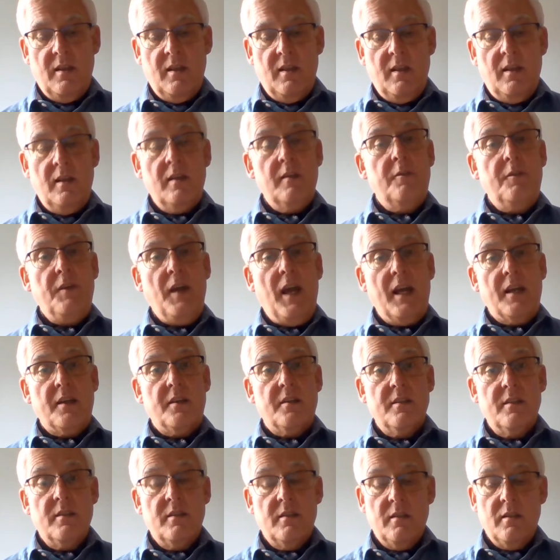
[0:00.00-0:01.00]
In fact,
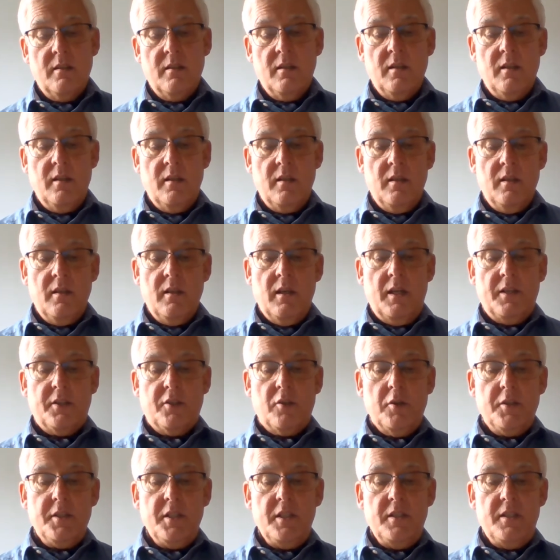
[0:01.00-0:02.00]
I'd
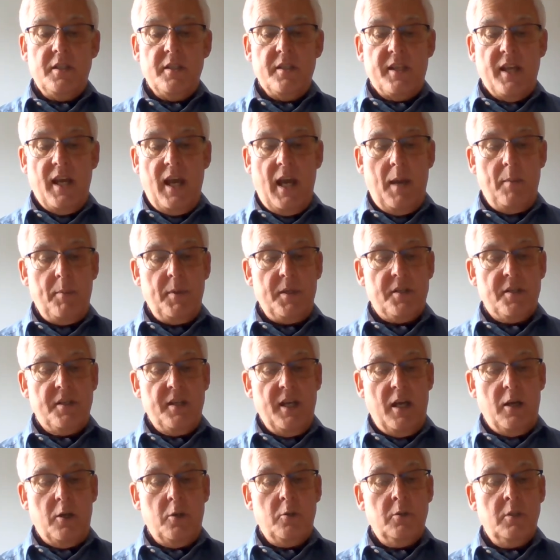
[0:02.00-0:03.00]
got into the habit
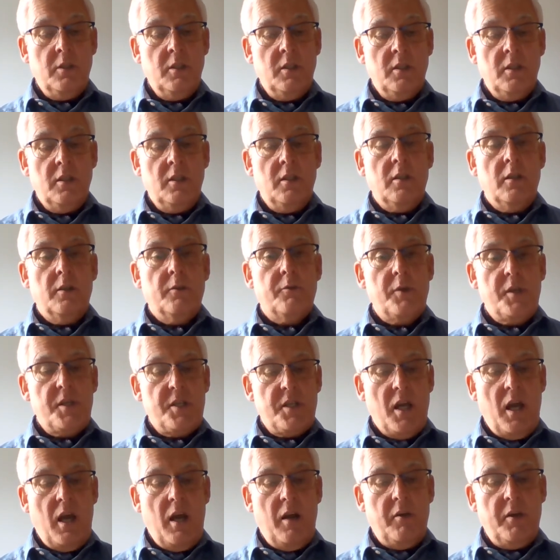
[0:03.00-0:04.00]
now of
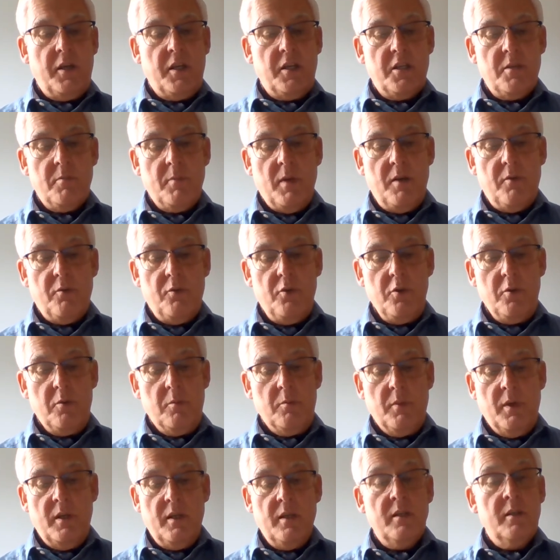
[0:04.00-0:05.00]
retiring to my
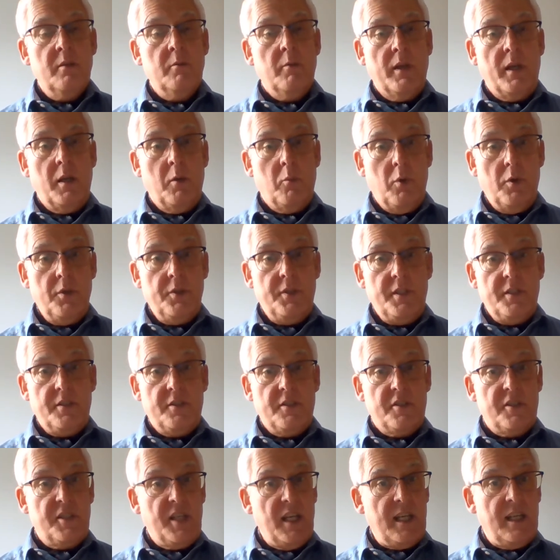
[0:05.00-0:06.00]
room when I wanted
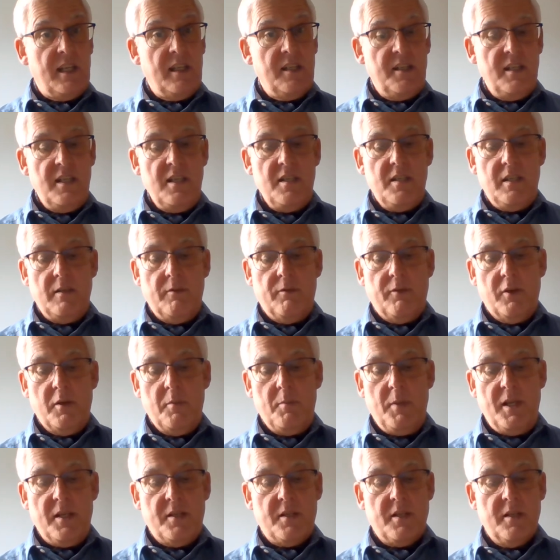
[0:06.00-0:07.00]
to take it easy for a
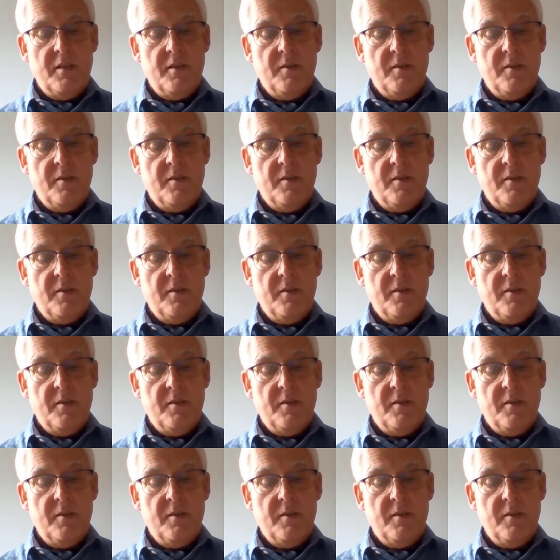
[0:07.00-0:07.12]
bit.